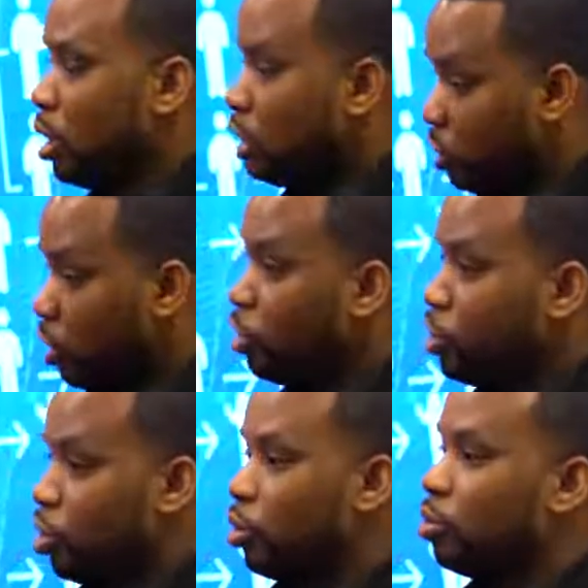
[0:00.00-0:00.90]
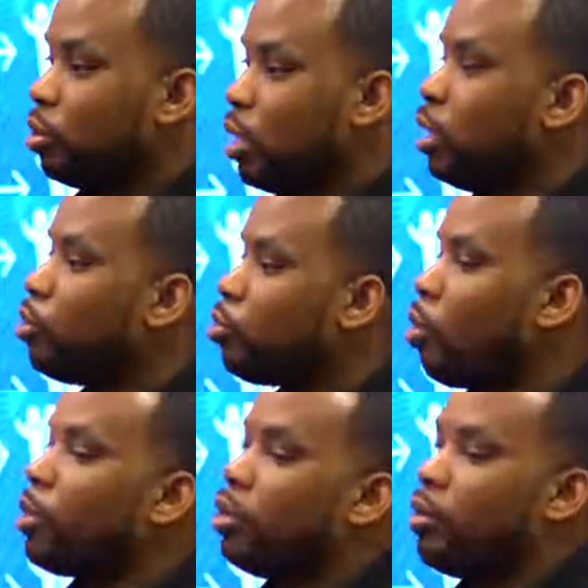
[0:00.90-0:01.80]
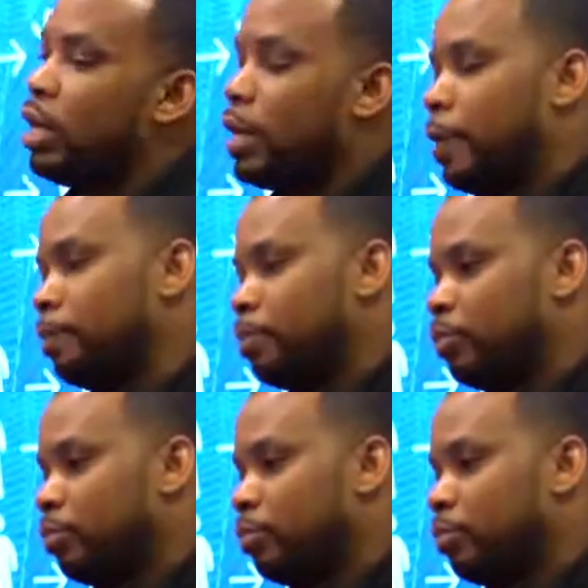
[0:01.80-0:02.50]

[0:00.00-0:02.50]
assist you in growing your income.